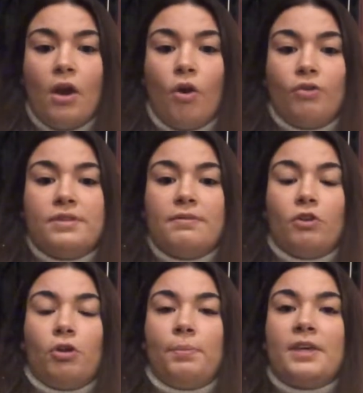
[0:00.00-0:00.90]
on
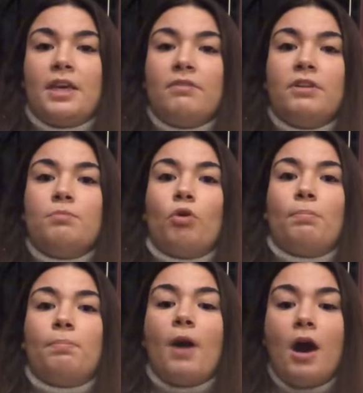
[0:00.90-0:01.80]
developing even more
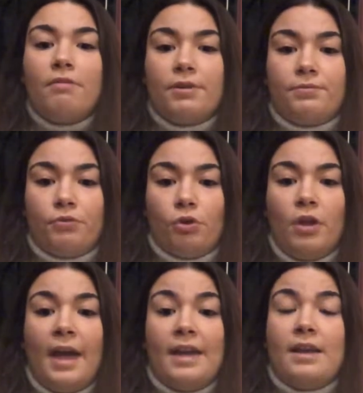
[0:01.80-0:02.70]
powerful
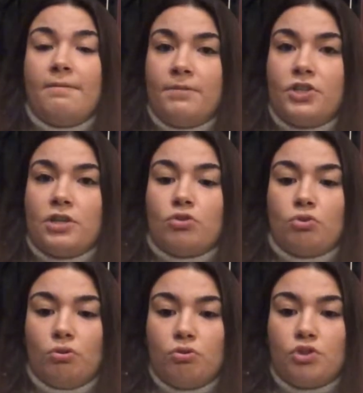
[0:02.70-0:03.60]
and efficient
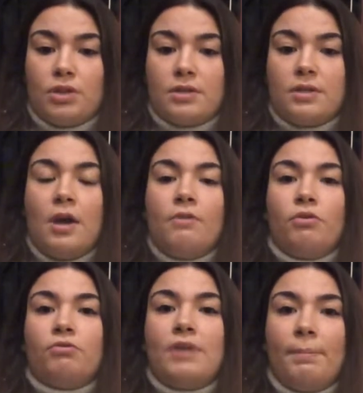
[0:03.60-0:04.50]
solutions for
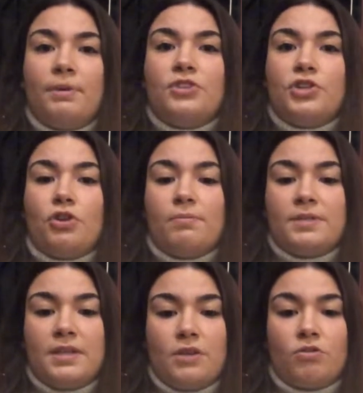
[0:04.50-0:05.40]
rapid genome
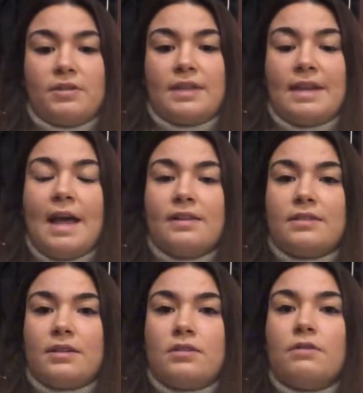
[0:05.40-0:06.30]
sequence
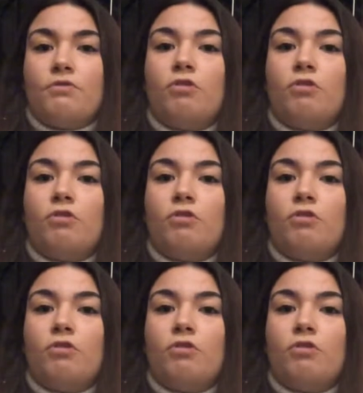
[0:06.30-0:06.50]
analysis for